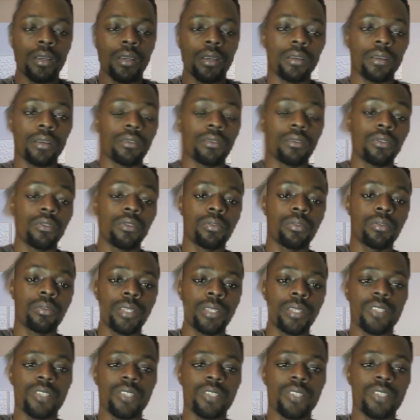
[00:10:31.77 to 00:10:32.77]
Google Meet,
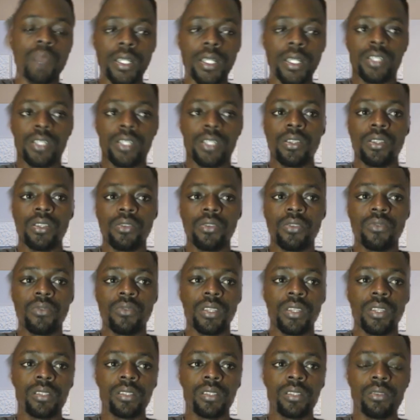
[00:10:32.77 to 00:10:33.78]
but you
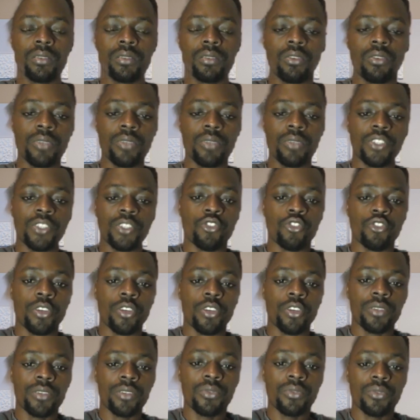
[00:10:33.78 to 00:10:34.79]
can always try
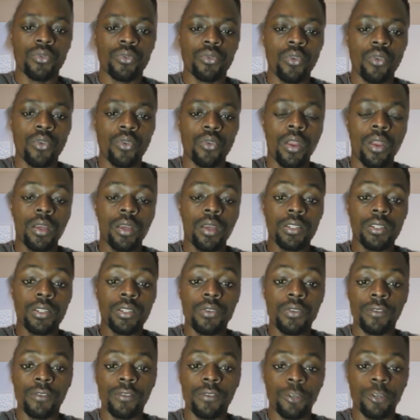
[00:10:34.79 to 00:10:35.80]
to do a
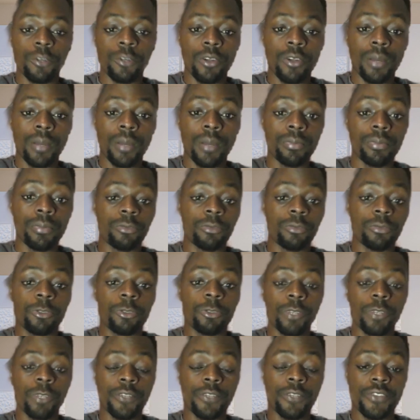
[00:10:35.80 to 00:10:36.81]
follow-up. You
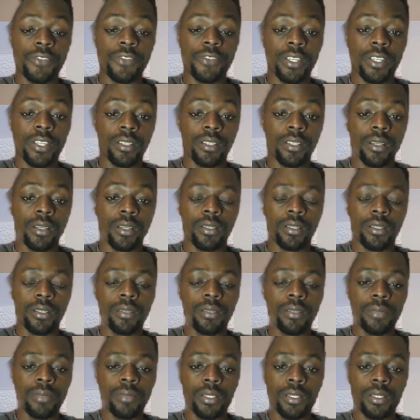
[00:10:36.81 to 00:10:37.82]
can send an
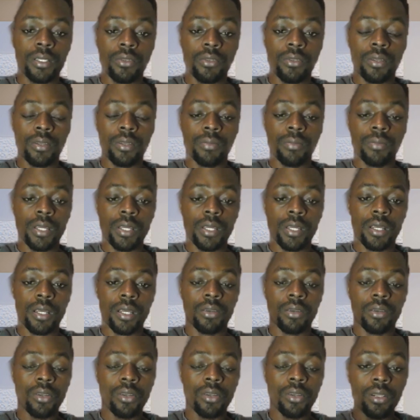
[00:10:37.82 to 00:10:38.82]
email, you can make a
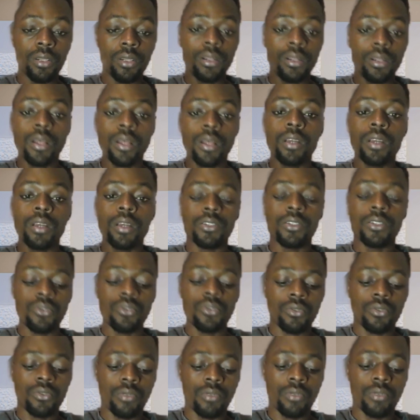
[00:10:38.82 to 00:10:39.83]
call
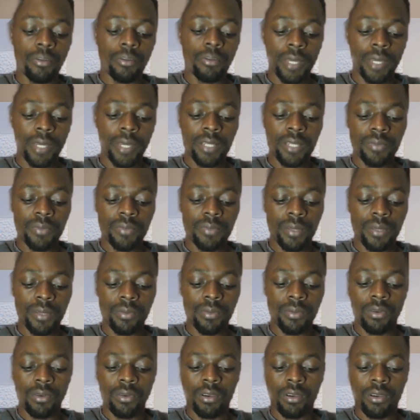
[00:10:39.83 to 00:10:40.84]
to remind people
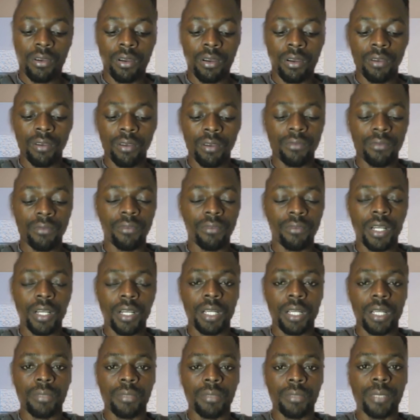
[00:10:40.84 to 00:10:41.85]
of
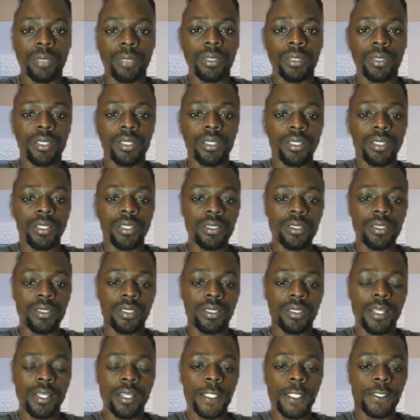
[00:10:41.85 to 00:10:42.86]
maybe things
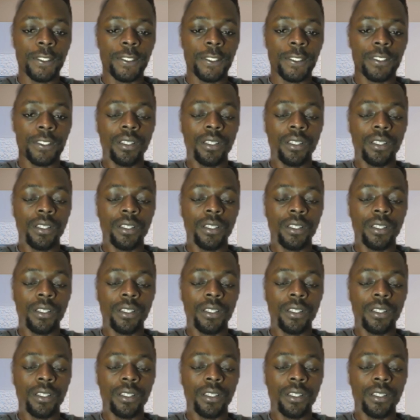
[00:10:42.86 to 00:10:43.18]
discussed.